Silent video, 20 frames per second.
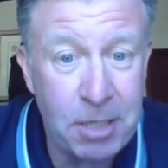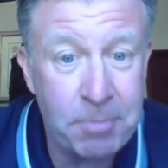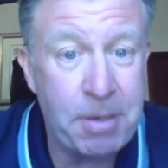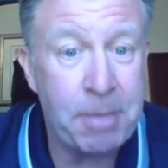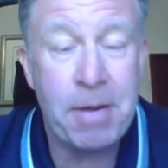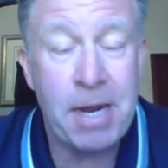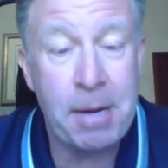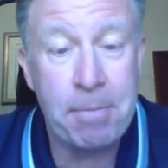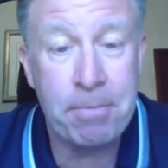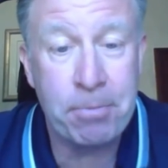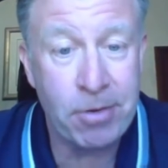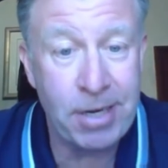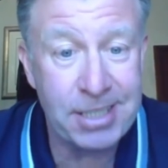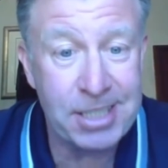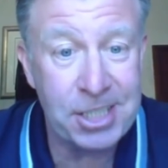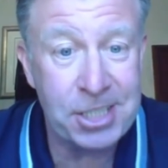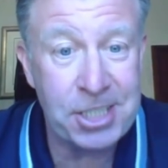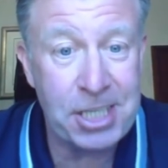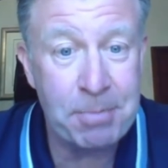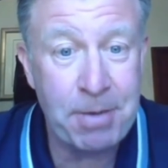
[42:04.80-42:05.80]
with him in my
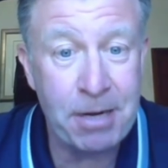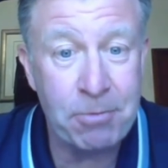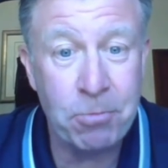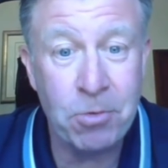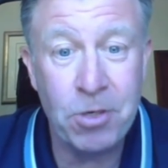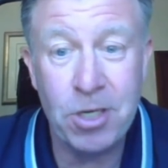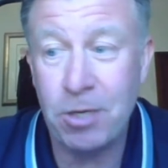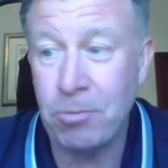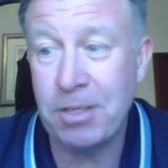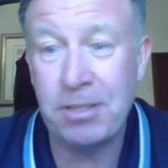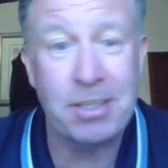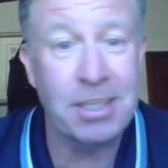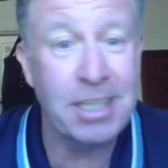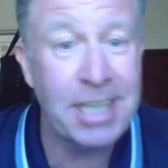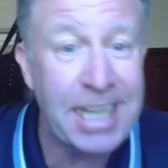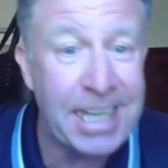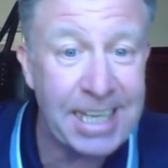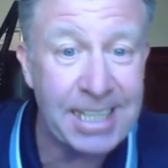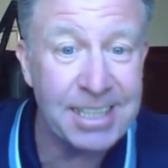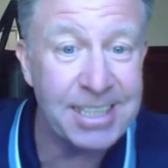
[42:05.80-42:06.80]
apprenticeship. I worked with
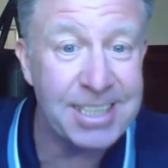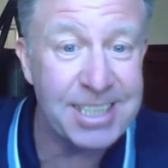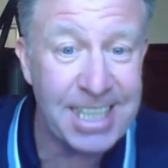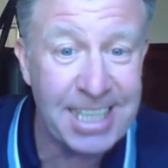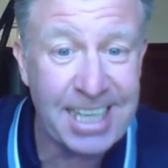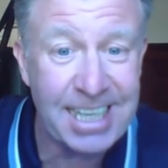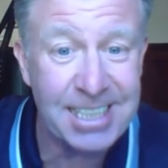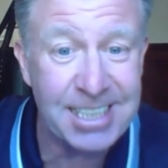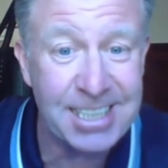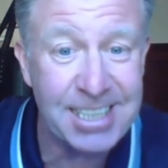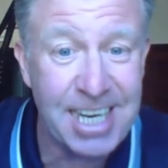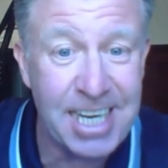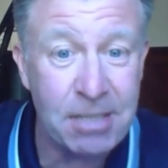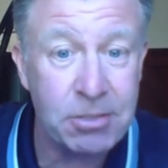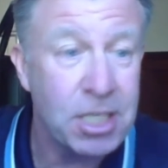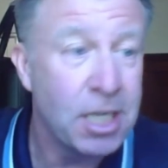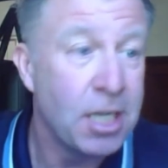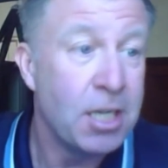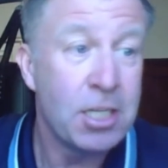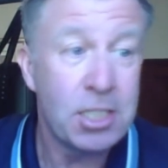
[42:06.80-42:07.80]
Lee in ticket
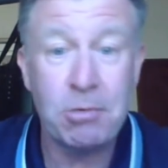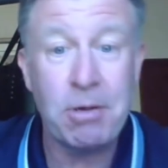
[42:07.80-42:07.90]
sales.